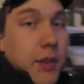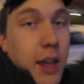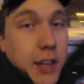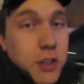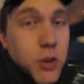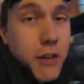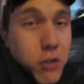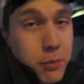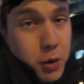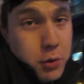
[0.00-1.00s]
I get to drive
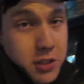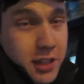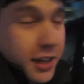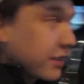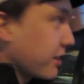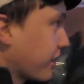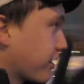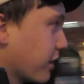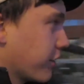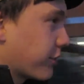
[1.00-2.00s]
home though, which is nice, and I
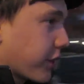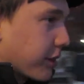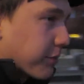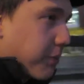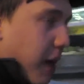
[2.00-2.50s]
still have this freaking